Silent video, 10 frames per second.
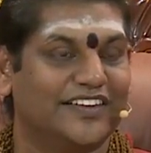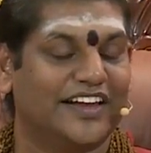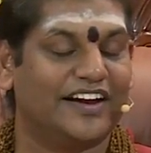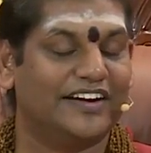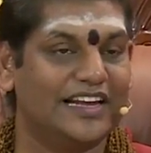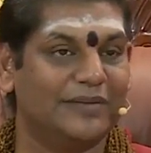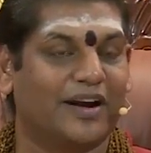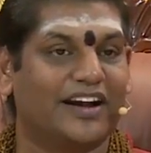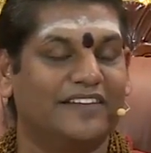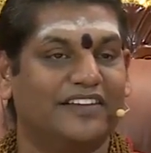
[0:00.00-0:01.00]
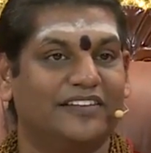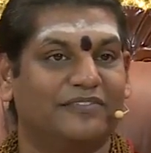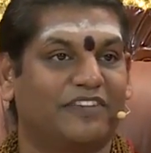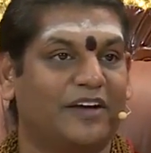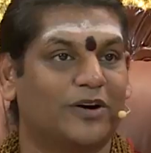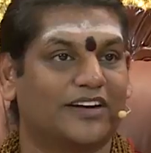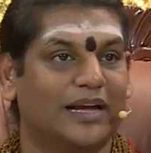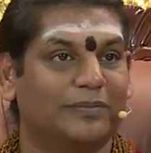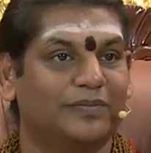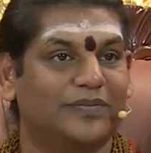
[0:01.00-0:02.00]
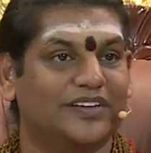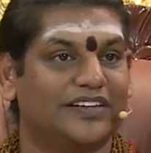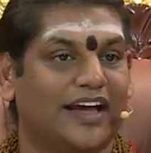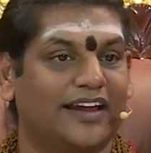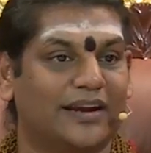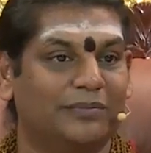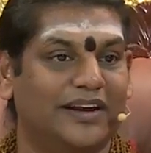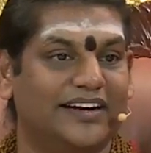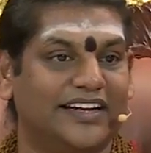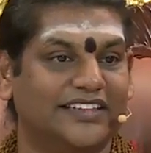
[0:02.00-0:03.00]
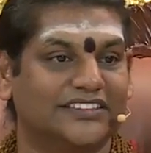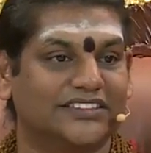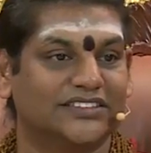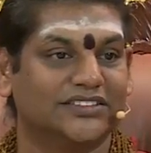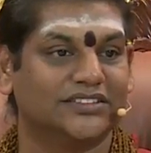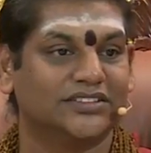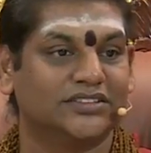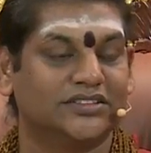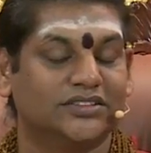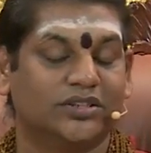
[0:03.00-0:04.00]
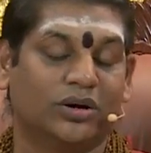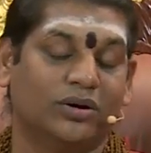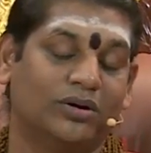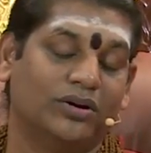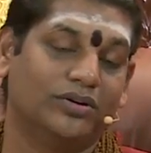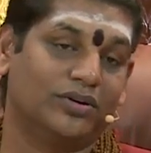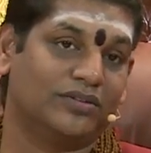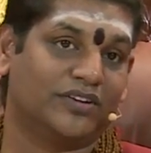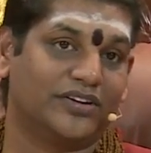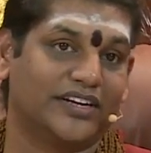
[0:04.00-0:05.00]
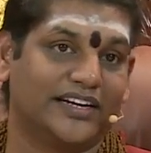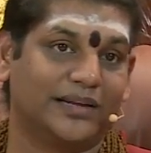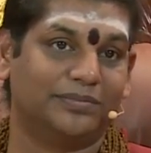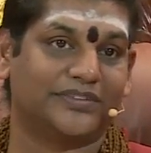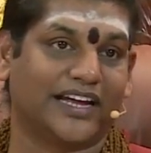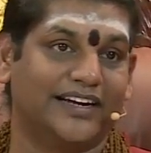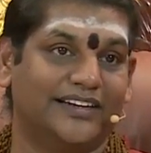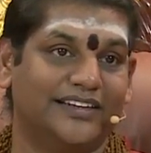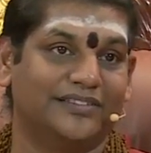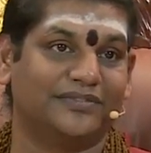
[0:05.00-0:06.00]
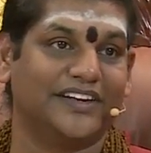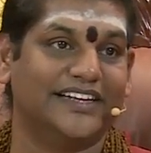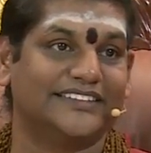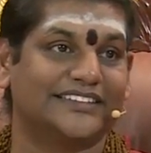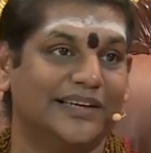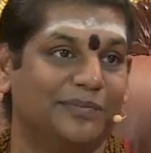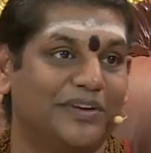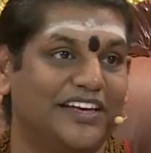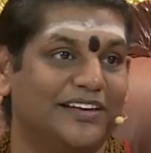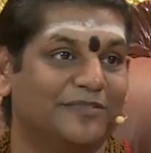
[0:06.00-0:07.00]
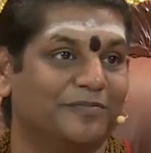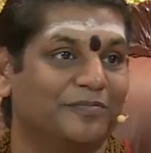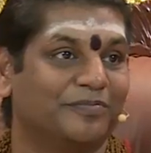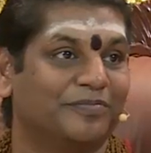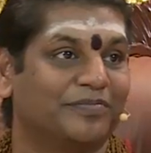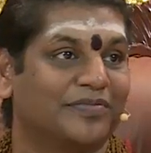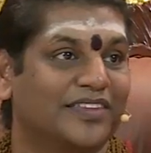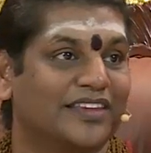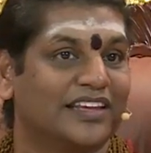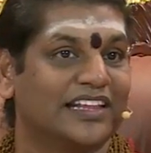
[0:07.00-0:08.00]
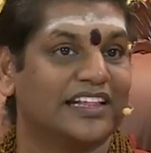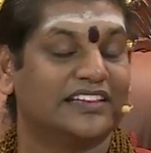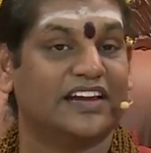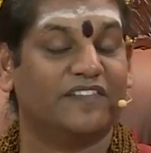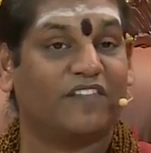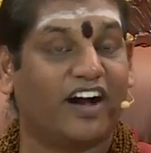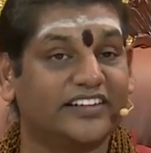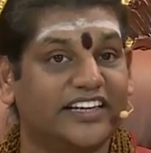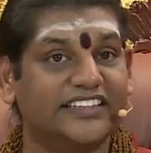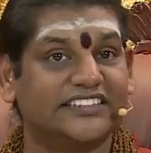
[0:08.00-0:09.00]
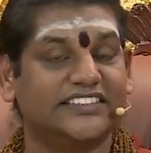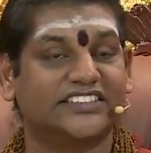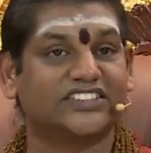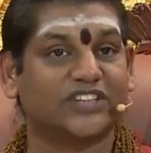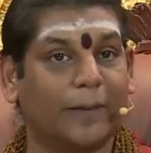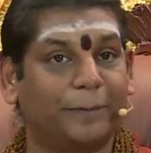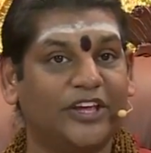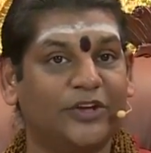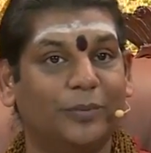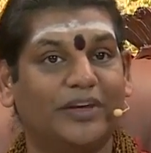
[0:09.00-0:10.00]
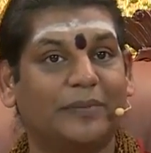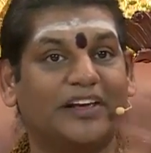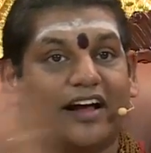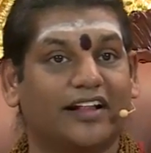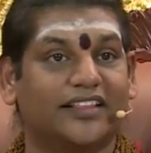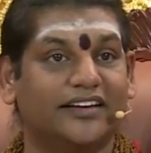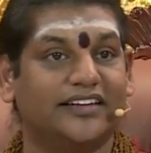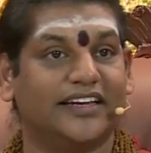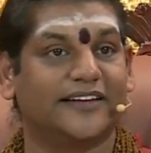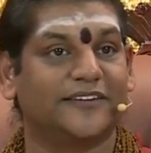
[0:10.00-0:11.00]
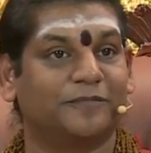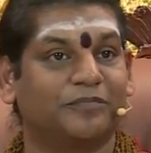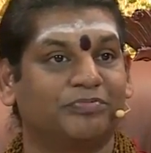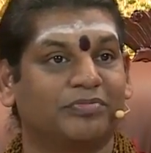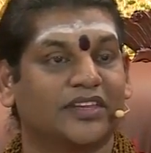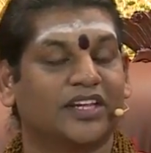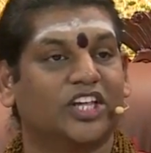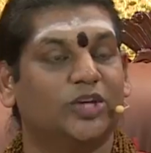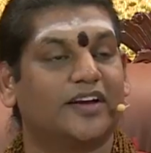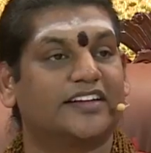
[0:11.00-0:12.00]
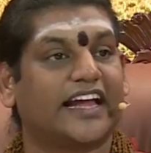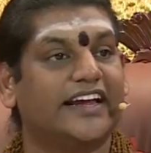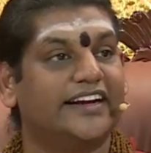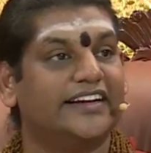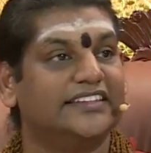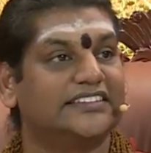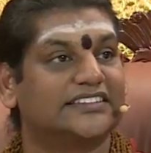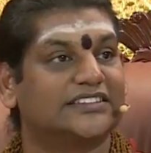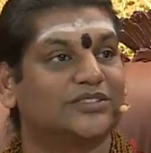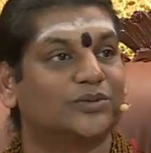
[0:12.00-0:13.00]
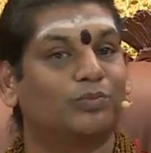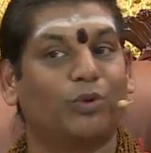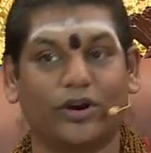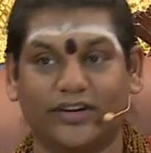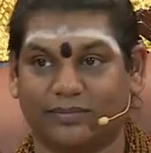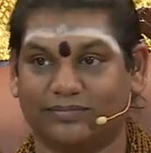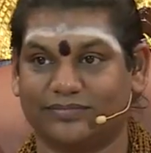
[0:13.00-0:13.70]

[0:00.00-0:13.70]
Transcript: early morning when 5 o'clock alarm bell rings, no, you don't want to get up, tired, feeling sleepy. Then what is it stopping you becoming authentic? Your tiredness, boredom.